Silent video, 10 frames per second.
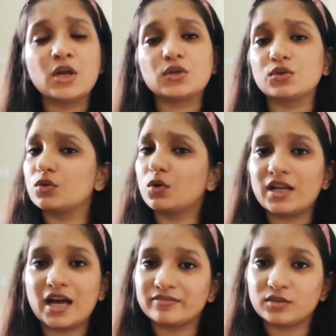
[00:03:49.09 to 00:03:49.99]
you don't
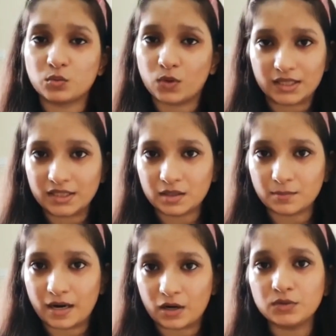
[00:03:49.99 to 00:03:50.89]
have to worry
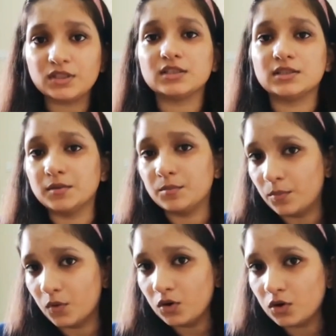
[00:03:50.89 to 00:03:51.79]
about the
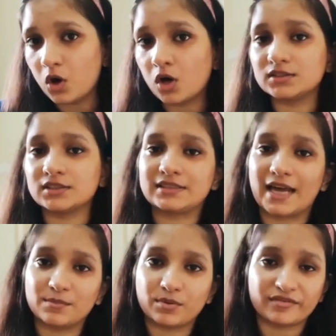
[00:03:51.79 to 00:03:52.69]
book or the
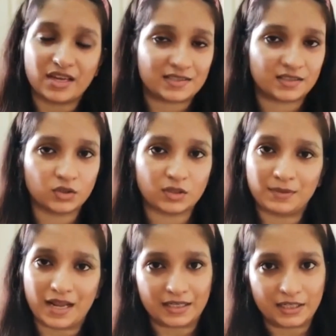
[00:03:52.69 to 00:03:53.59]
type of essay you're
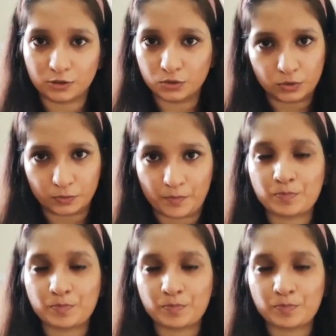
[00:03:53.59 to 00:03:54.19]
planning to do.